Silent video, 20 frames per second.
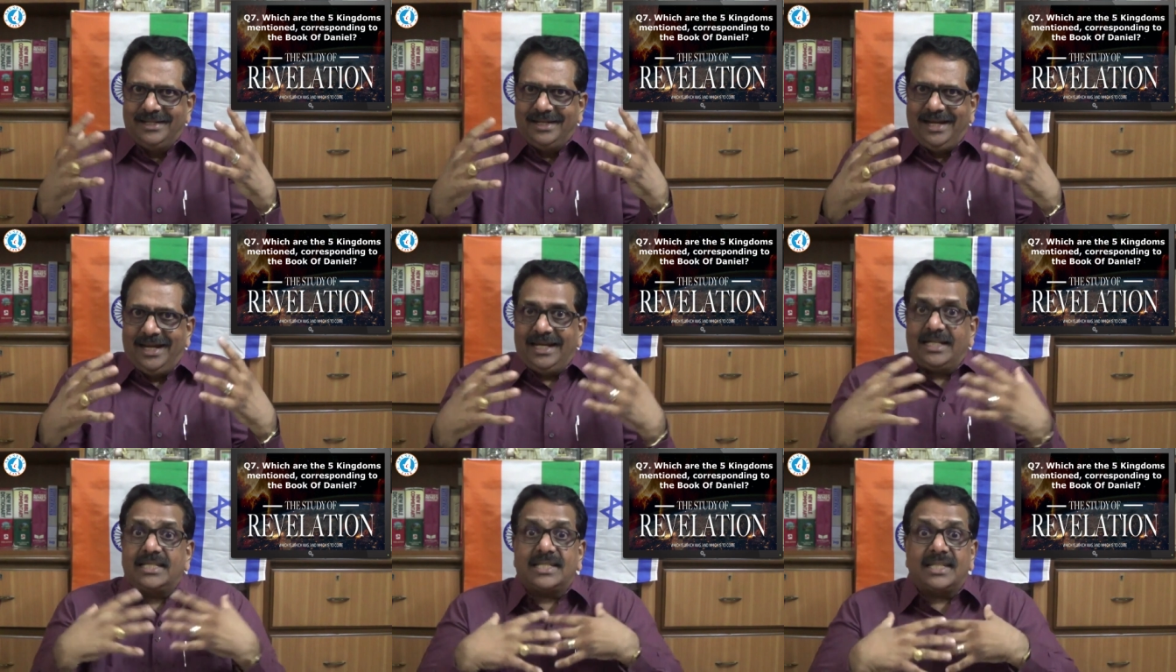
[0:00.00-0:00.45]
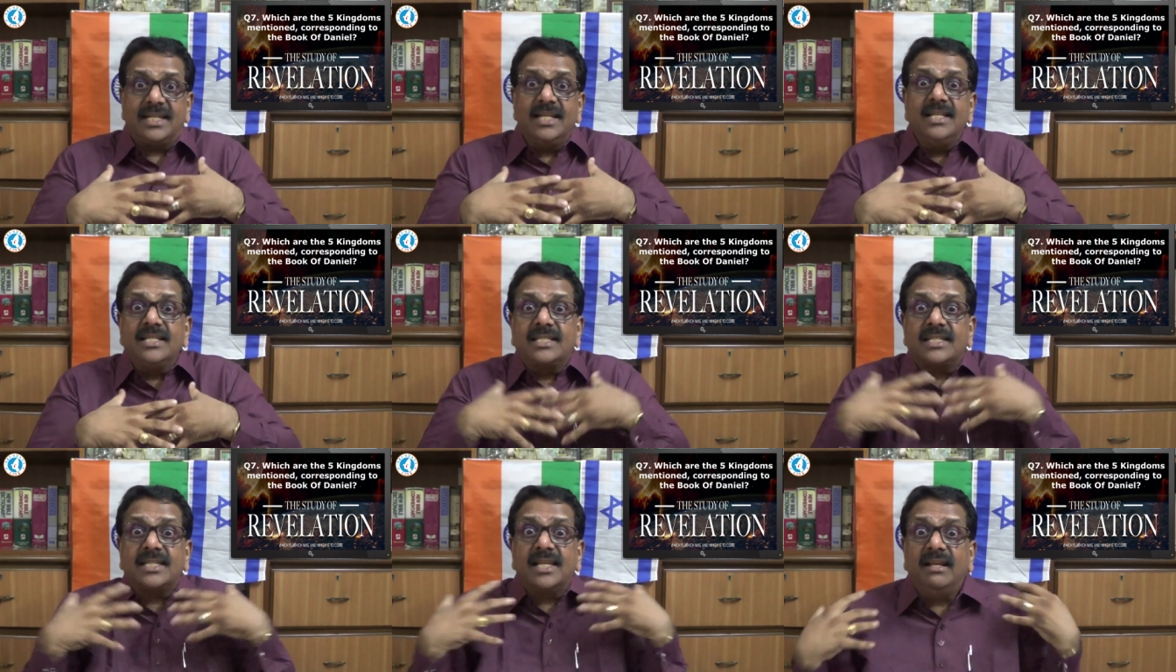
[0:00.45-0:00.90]
It's in
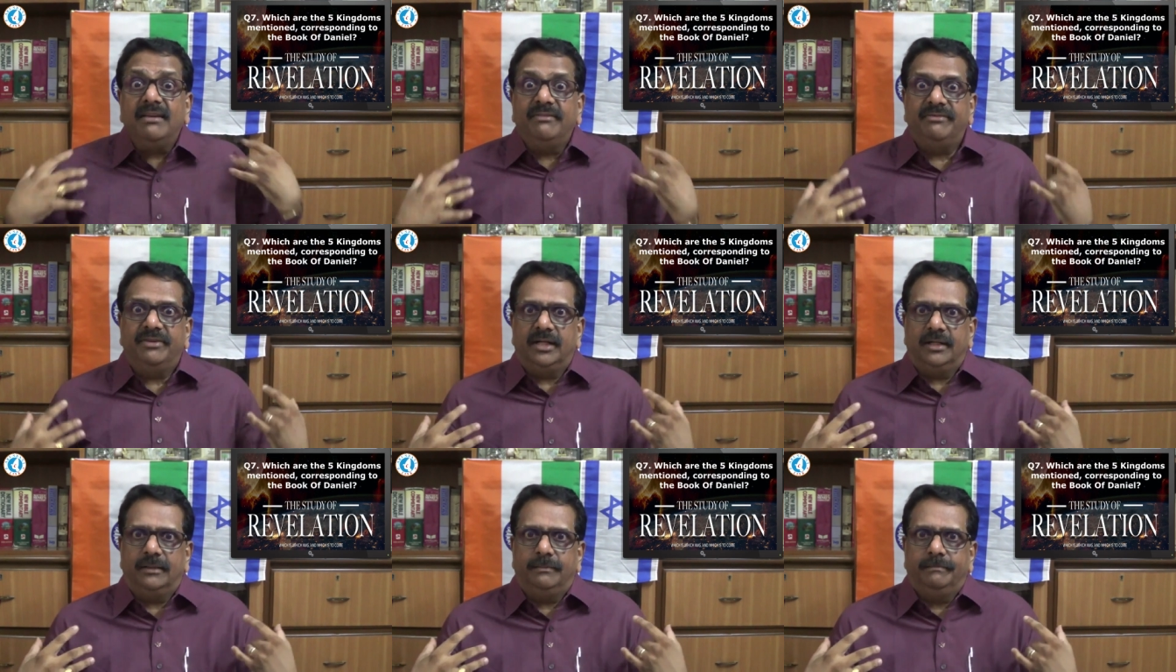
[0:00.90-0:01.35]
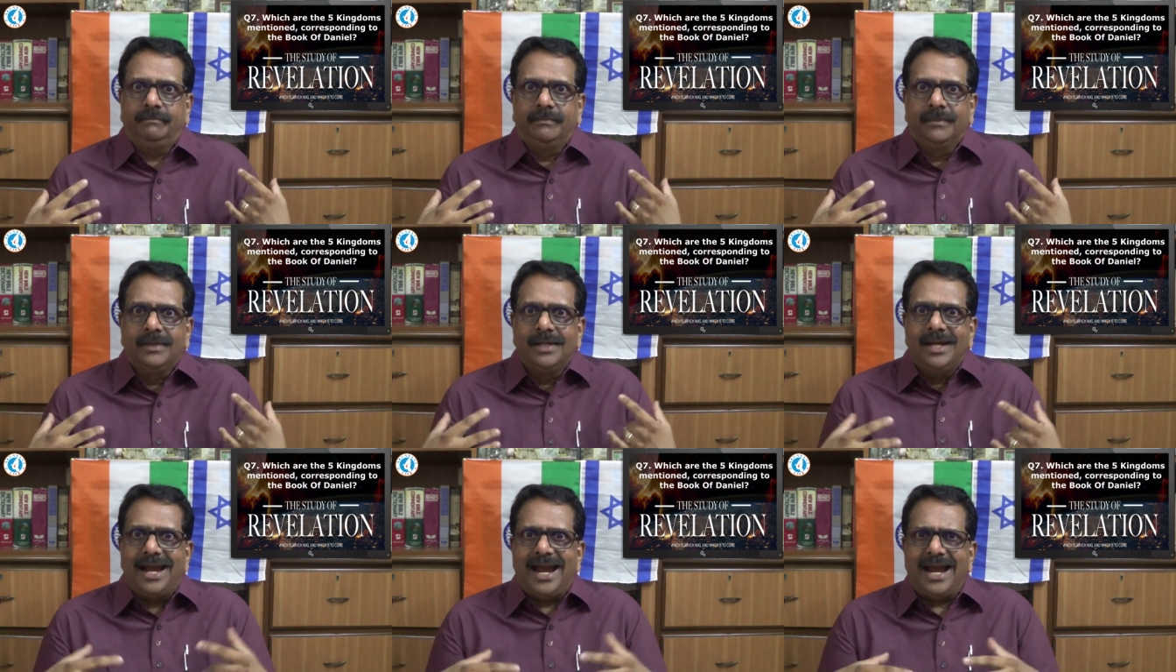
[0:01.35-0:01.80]
silver
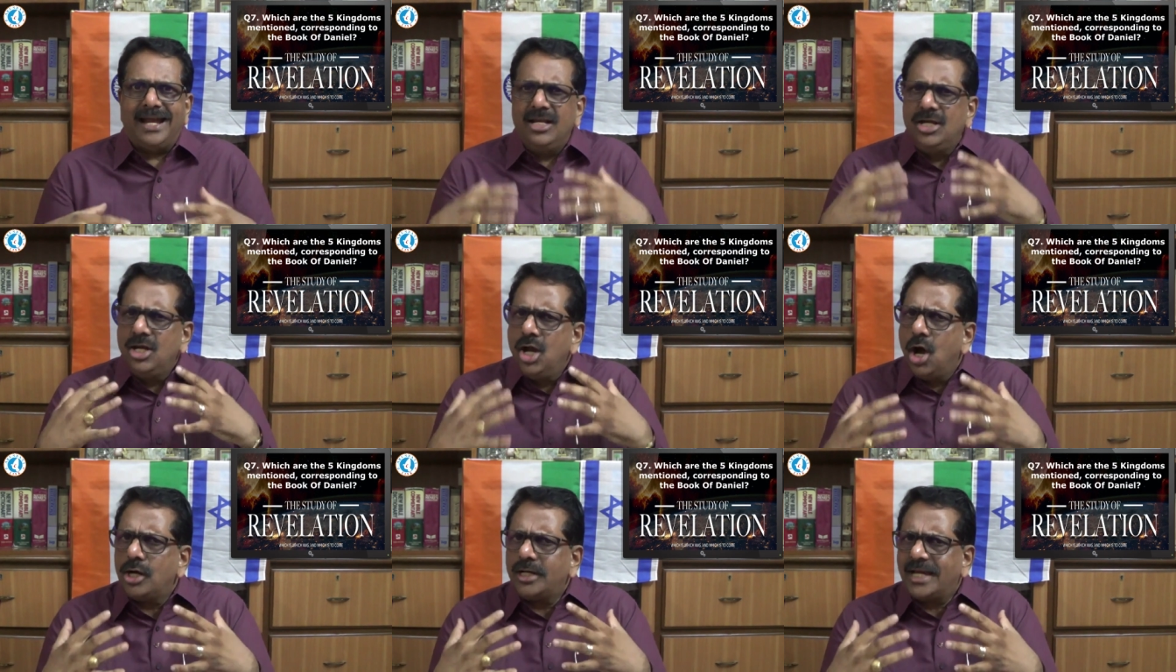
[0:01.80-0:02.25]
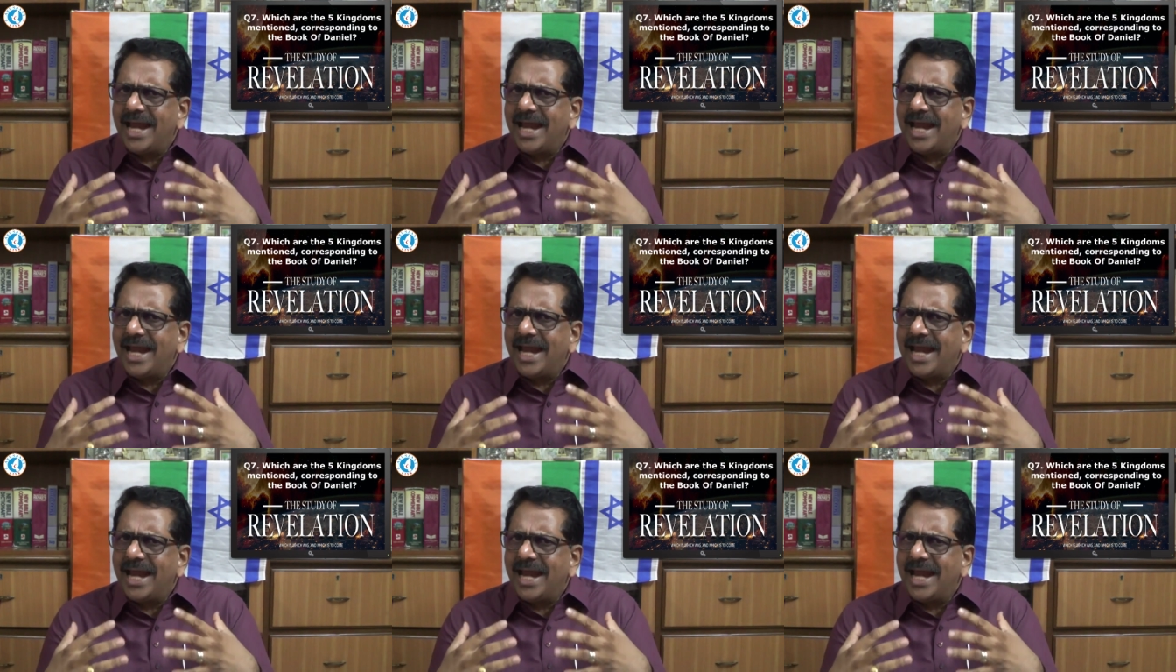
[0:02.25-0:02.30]
and not